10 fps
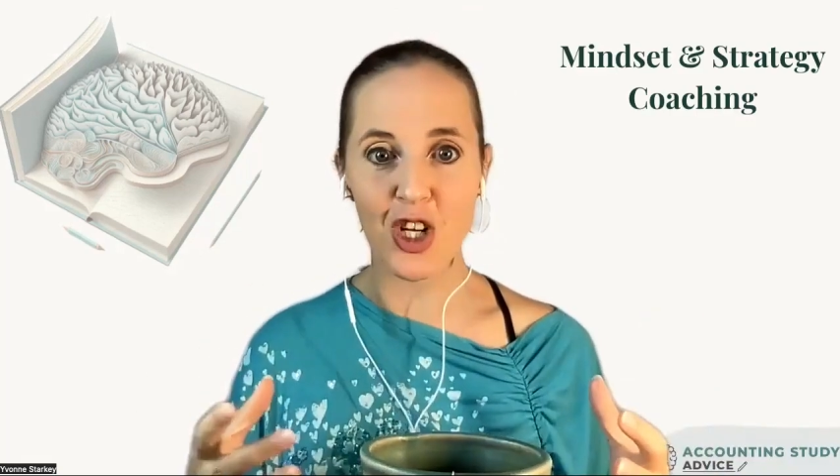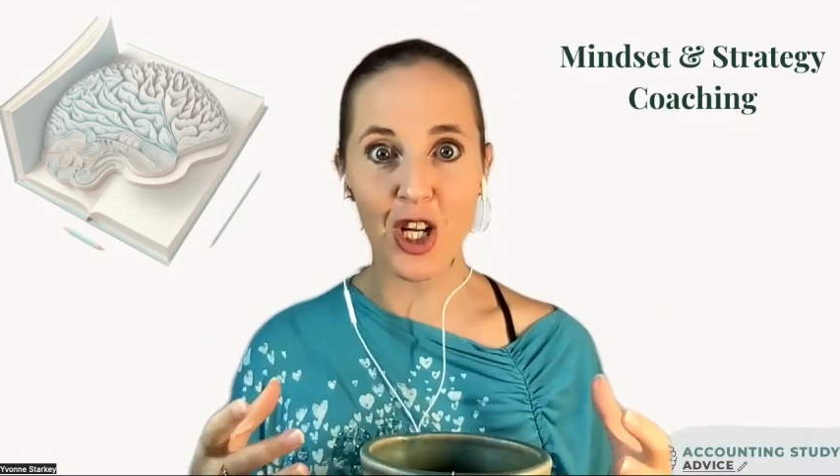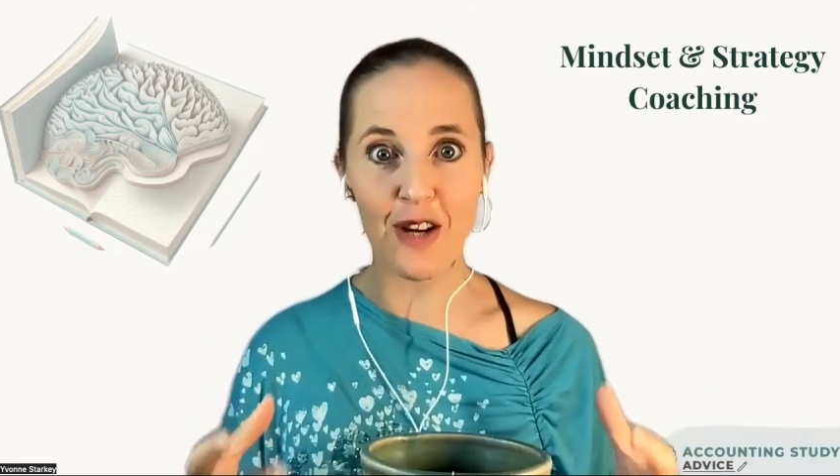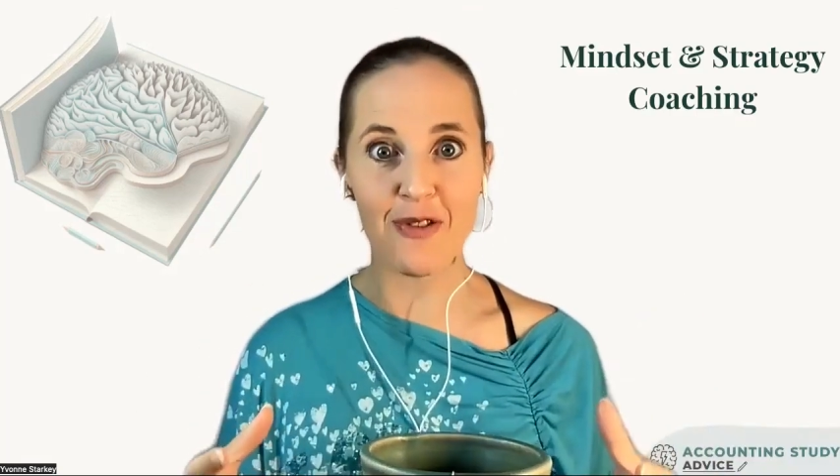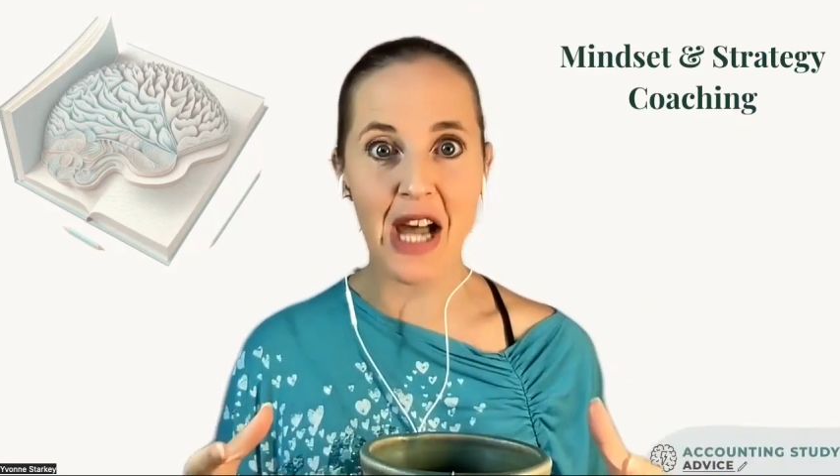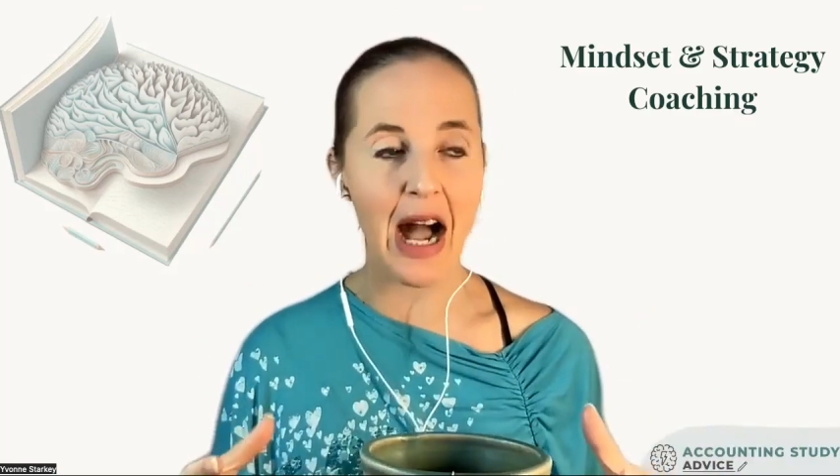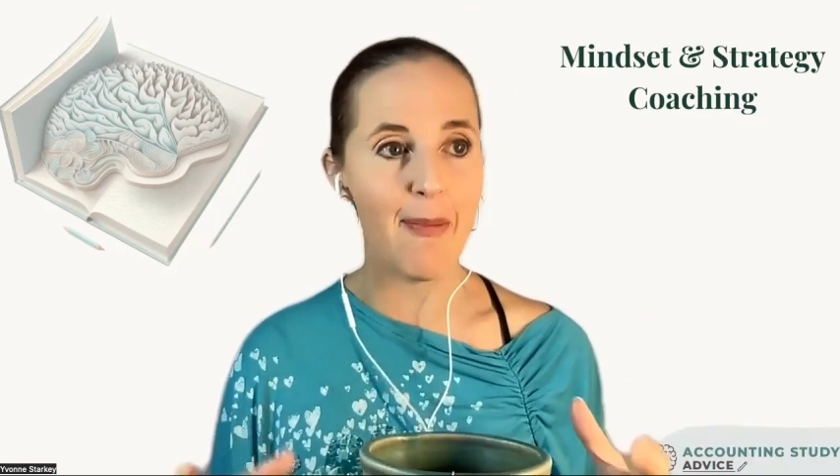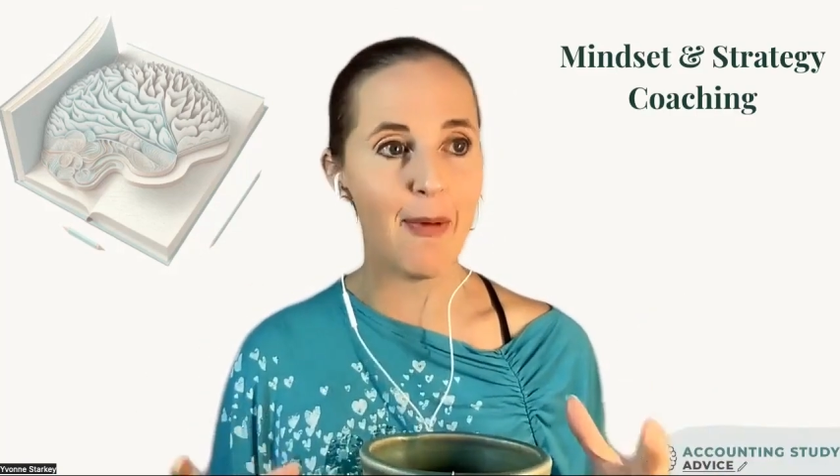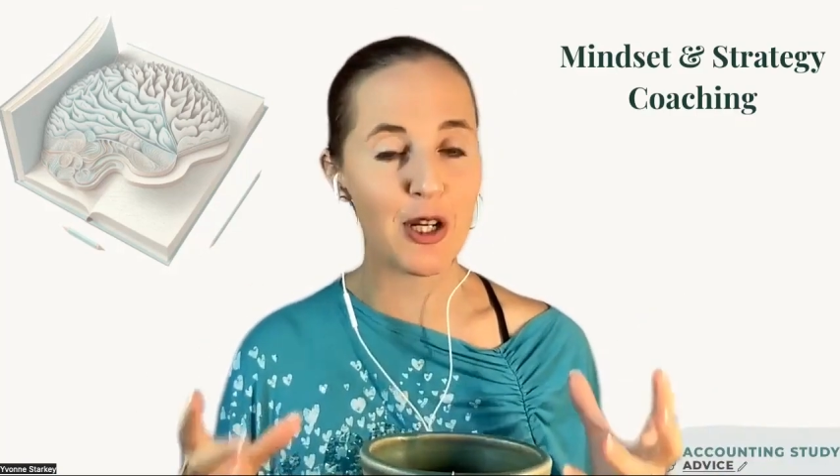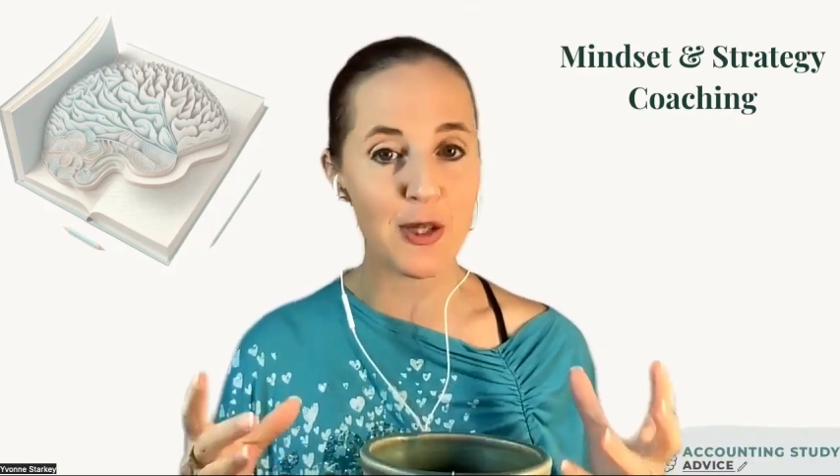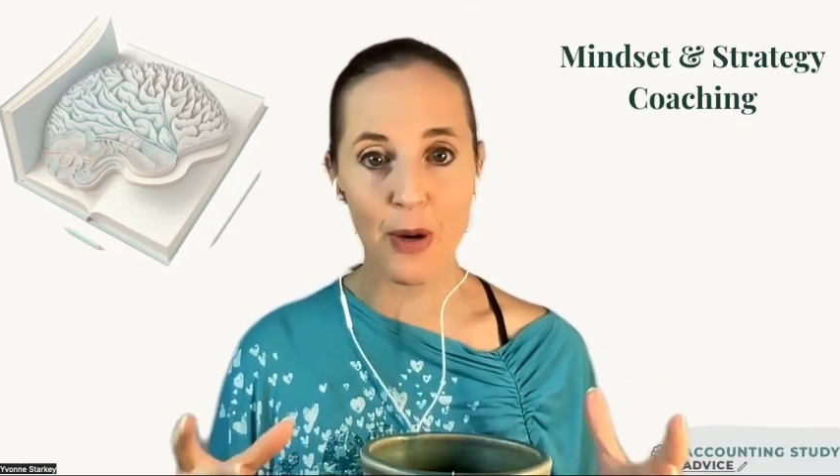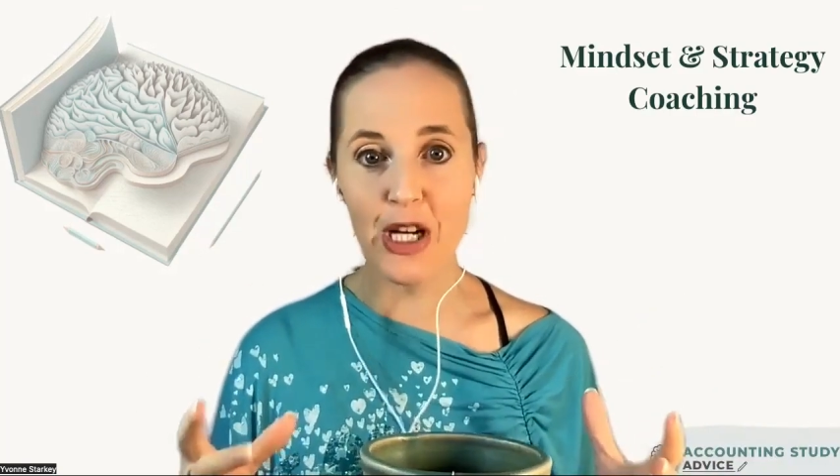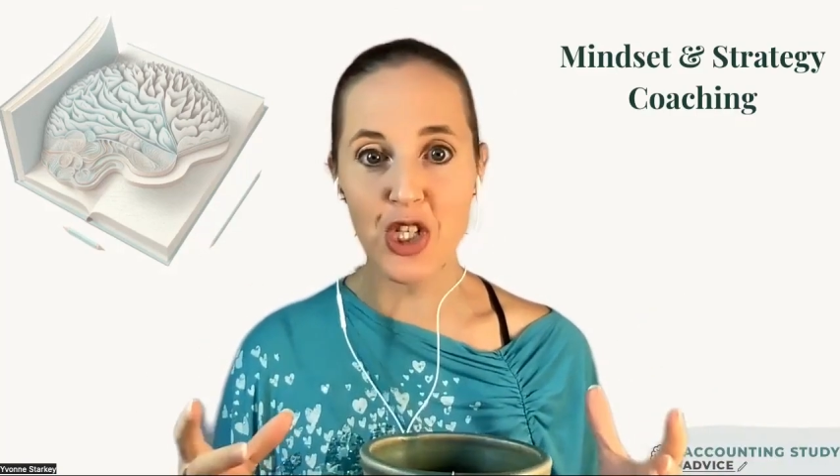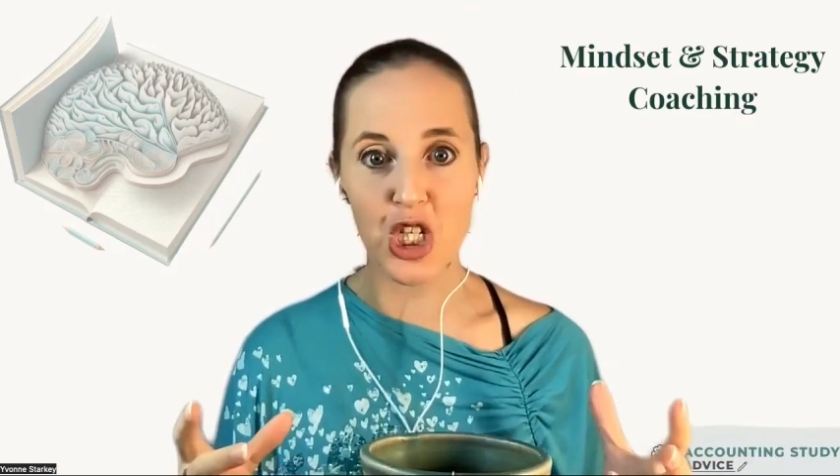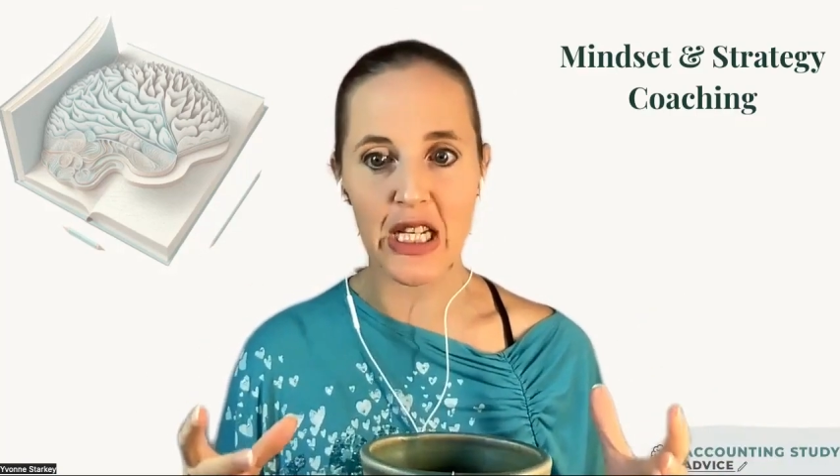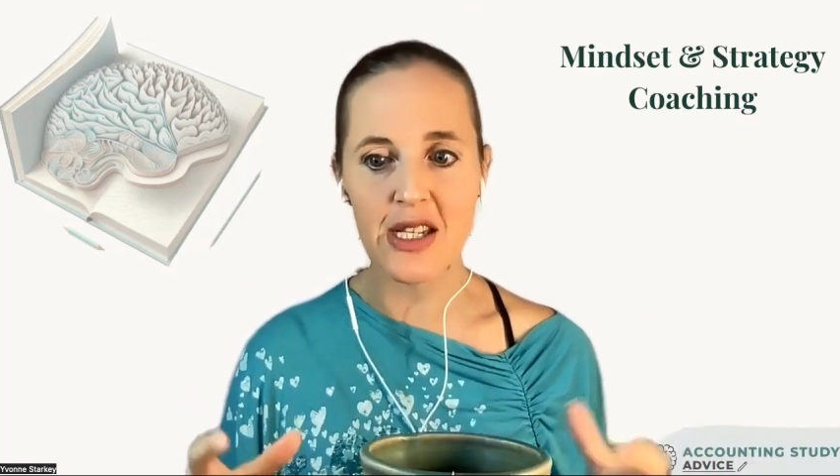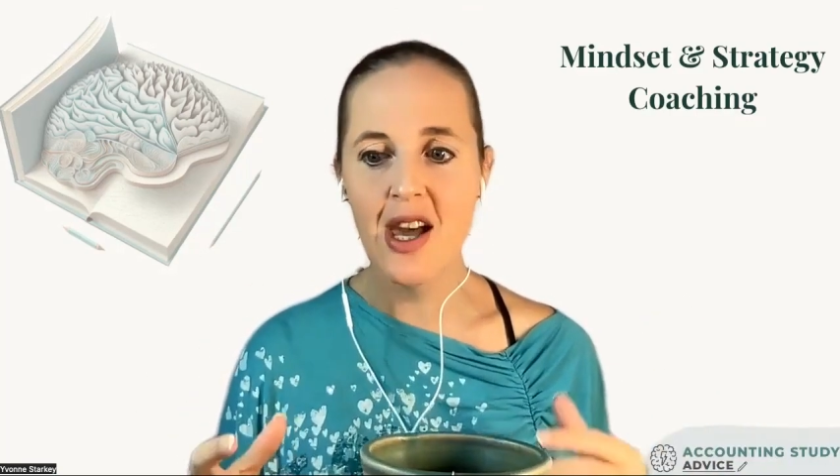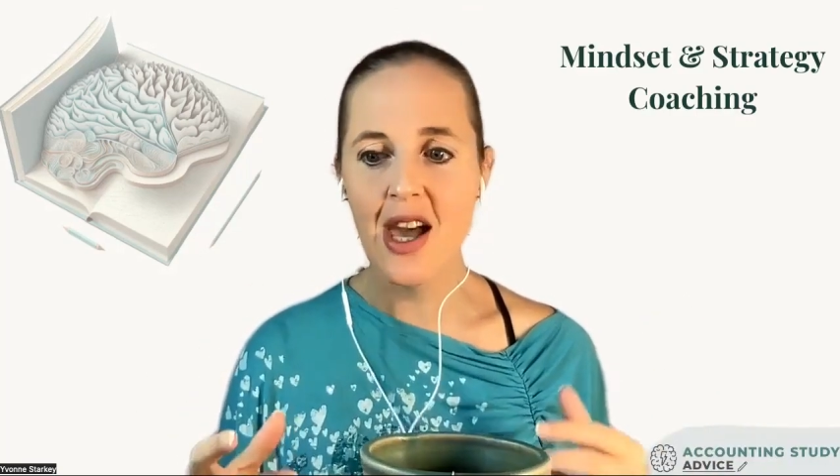lot of time on a spreadsheet